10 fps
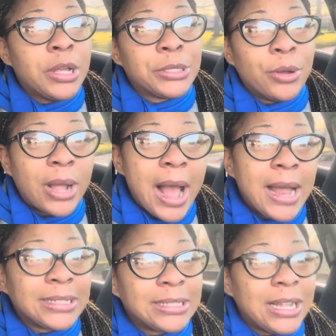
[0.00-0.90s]
So
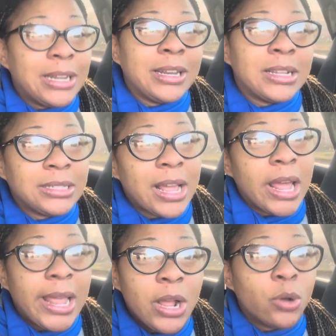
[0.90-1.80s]
God is telling us
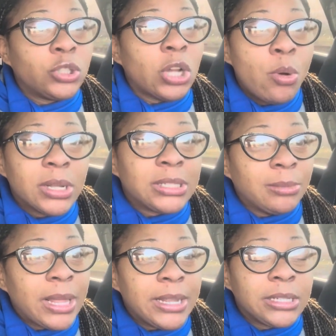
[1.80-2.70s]
that he going to show us
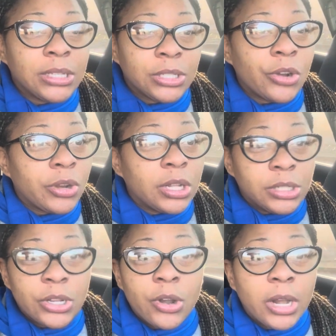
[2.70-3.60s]
some things
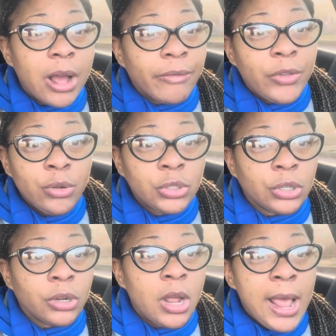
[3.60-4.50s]
concerning our
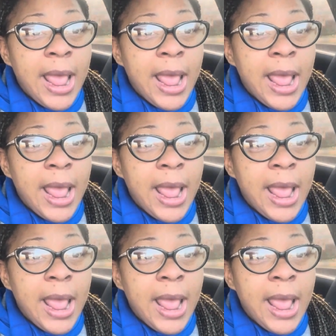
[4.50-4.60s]
future.